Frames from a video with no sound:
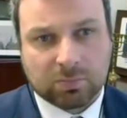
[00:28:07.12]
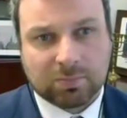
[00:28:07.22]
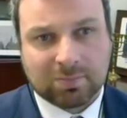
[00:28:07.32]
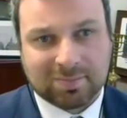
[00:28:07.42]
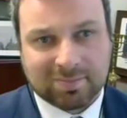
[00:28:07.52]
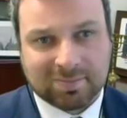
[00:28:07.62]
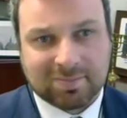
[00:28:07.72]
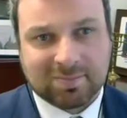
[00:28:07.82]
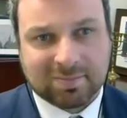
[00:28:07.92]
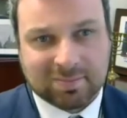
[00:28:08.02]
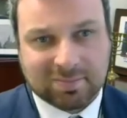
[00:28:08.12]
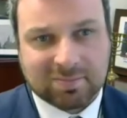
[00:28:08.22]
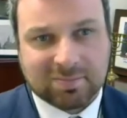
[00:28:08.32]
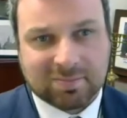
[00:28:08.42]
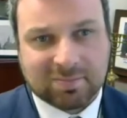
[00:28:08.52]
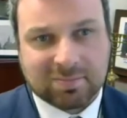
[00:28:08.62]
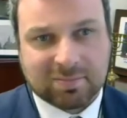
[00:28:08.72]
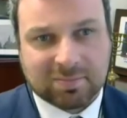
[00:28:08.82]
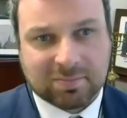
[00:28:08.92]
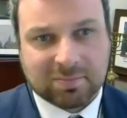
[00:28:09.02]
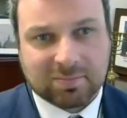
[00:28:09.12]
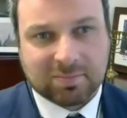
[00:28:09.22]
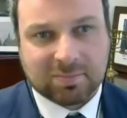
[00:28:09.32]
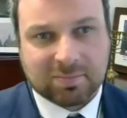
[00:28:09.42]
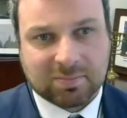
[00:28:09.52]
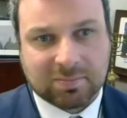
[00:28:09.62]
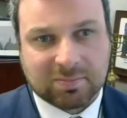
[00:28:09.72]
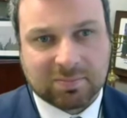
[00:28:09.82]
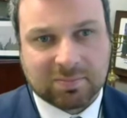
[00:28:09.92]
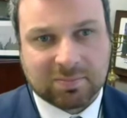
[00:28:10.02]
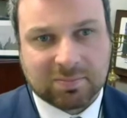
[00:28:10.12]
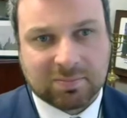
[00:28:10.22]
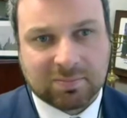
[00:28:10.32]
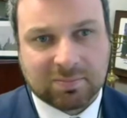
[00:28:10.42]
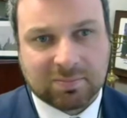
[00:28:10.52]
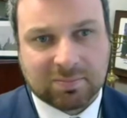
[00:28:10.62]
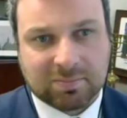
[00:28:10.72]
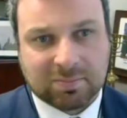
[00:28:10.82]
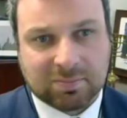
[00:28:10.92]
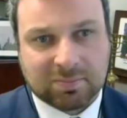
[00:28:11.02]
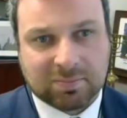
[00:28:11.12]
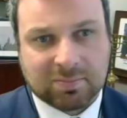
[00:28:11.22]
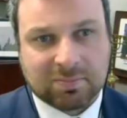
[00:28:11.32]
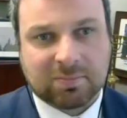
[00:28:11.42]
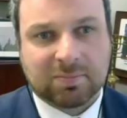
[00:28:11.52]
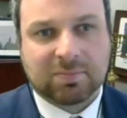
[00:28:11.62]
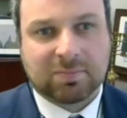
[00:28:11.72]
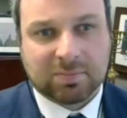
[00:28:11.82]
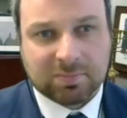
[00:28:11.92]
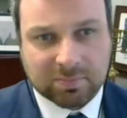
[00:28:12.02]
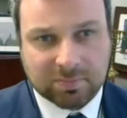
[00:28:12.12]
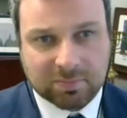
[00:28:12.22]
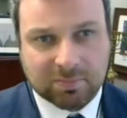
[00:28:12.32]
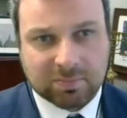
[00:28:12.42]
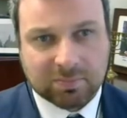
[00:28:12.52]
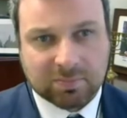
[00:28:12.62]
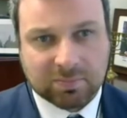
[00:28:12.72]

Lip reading: (not speaking)